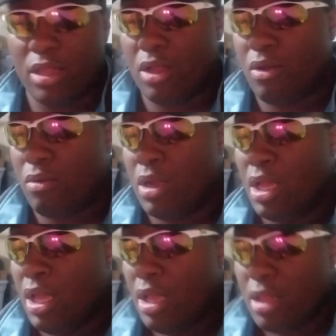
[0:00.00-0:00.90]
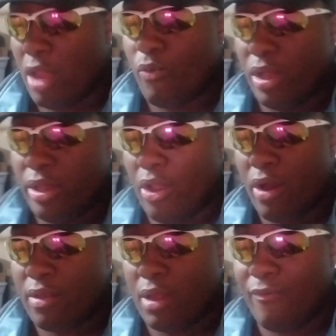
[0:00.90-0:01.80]
You know, they really
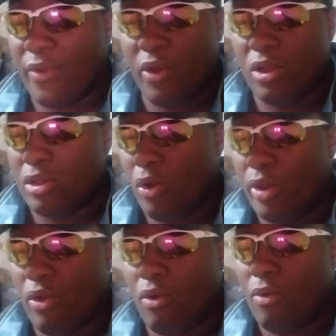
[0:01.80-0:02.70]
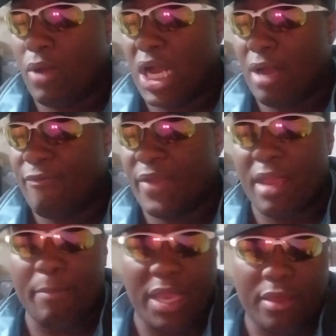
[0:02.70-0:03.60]
are a very loyal
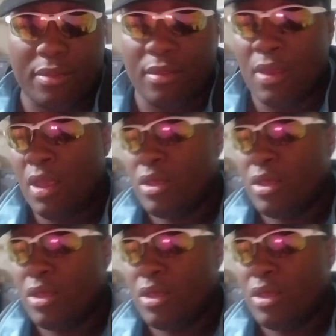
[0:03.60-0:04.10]
fan base.